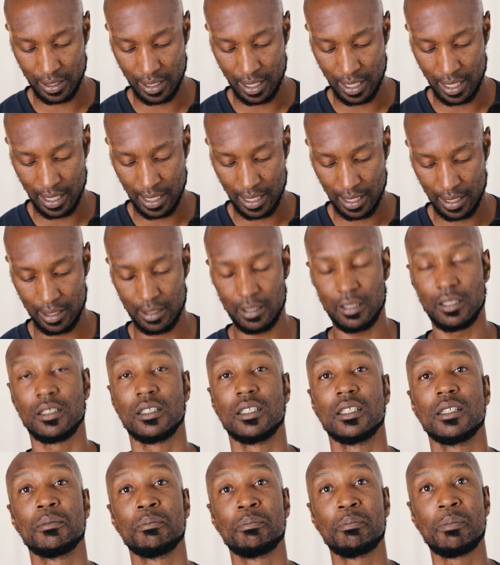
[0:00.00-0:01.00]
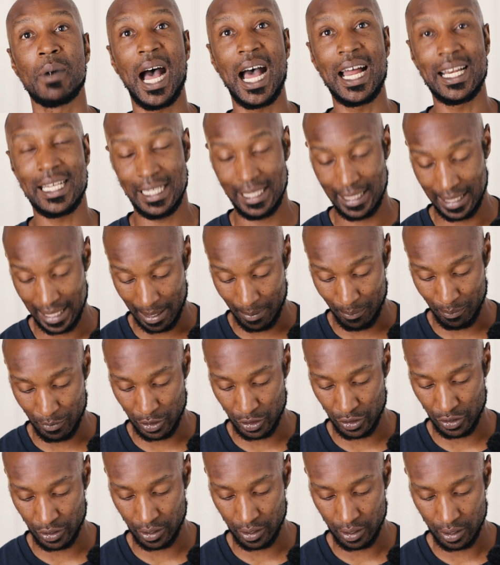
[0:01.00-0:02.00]
body
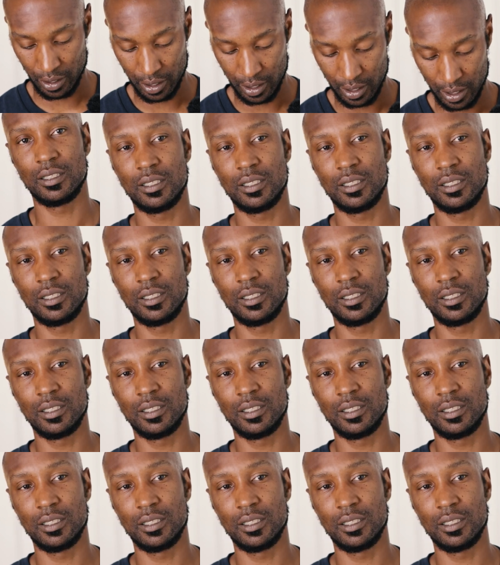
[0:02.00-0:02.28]
temperature.